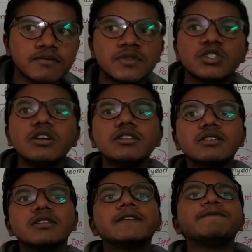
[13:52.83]

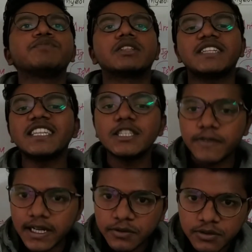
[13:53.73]
not
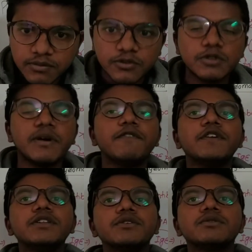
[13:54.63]
satisfied with my
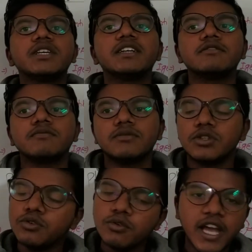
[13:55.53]
video, then
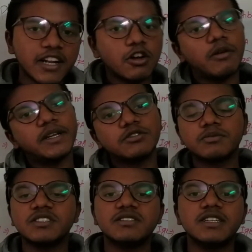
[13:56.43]
you can comment on
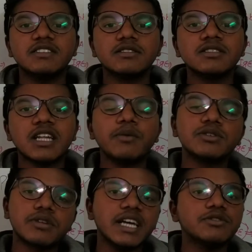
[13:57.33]
my sections. I will
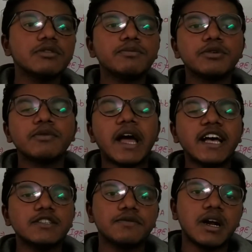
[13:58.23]
try to improve
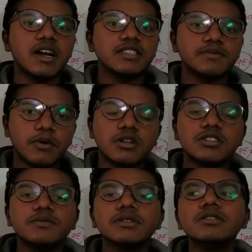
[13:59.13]
as far as
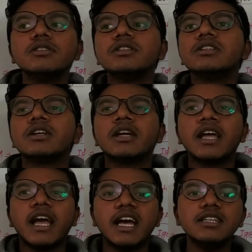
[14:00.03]
possible.
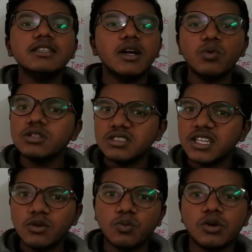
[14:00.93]
And I want to say
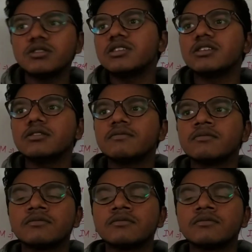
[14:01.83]
you one thing.